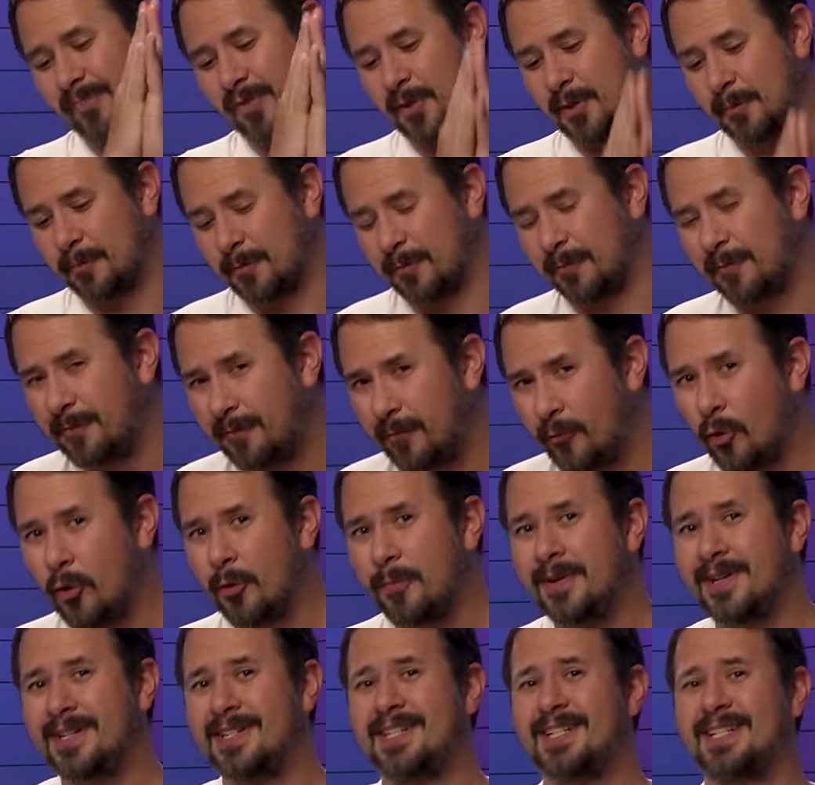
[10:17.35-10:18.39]
the
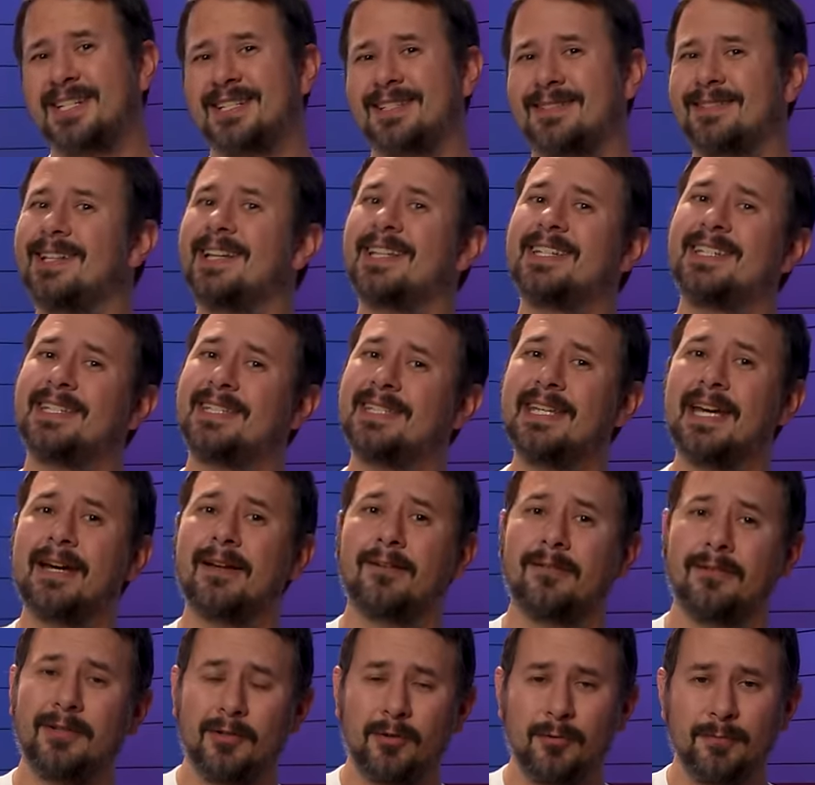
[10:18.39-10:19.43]
performance lets it down
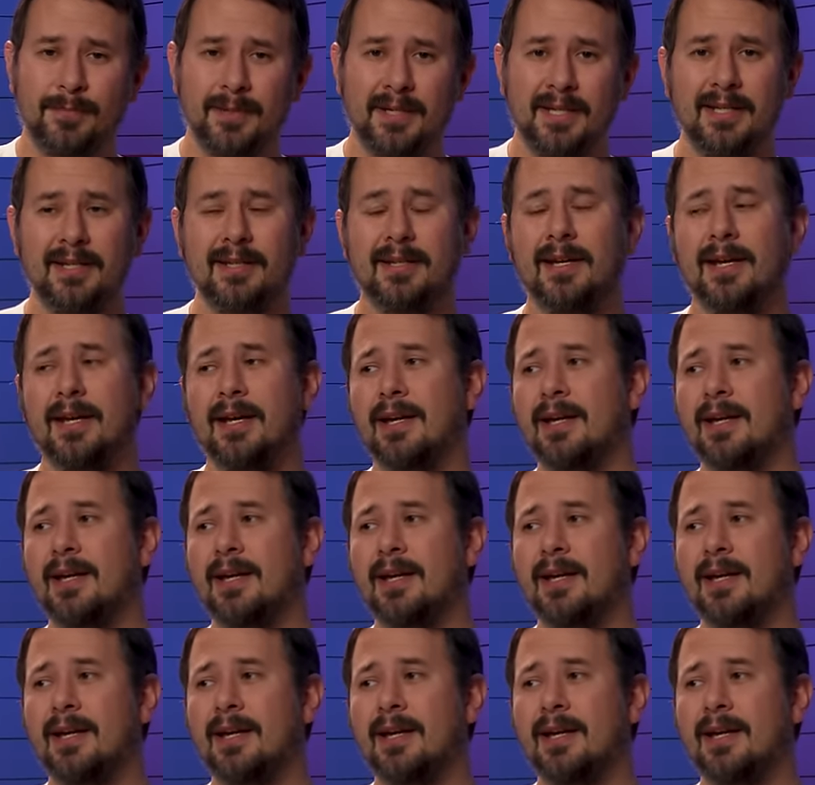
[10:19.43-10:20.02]
a little bit.